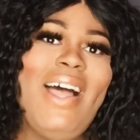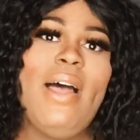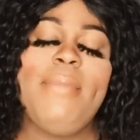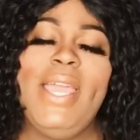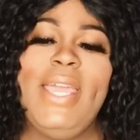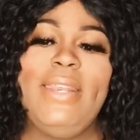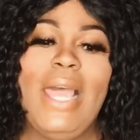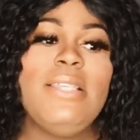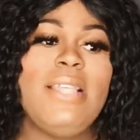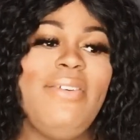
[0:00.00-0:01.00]
That's
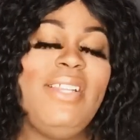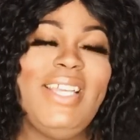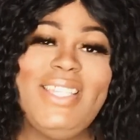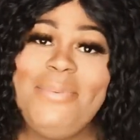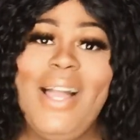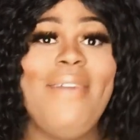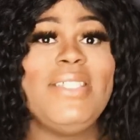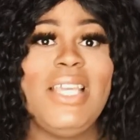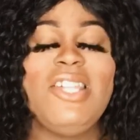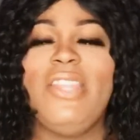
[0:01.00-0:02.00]
definitely a deeper conversation
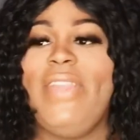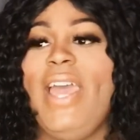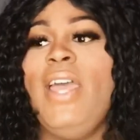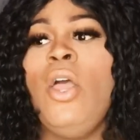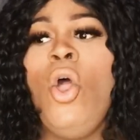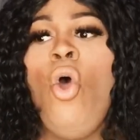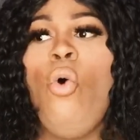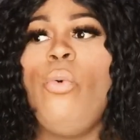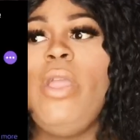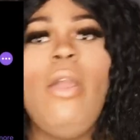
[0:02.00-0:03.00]
that we are
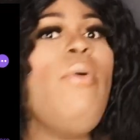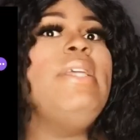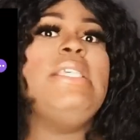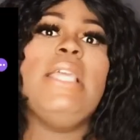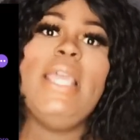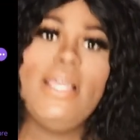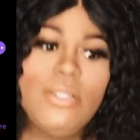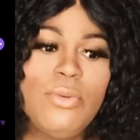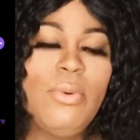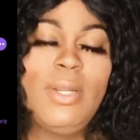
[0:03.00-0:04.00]
going to get into on the
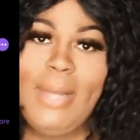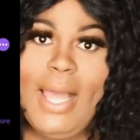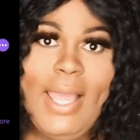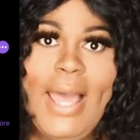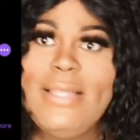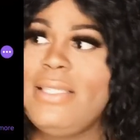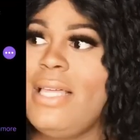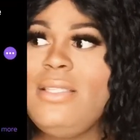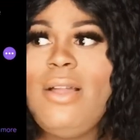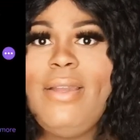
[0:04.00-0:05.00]
podcast. Let's start
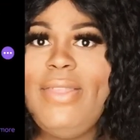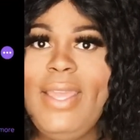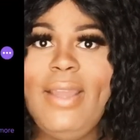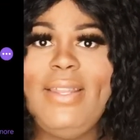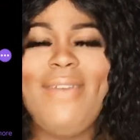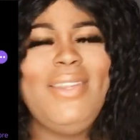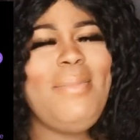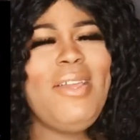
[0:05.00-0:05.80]
there. Definitely make sure that you're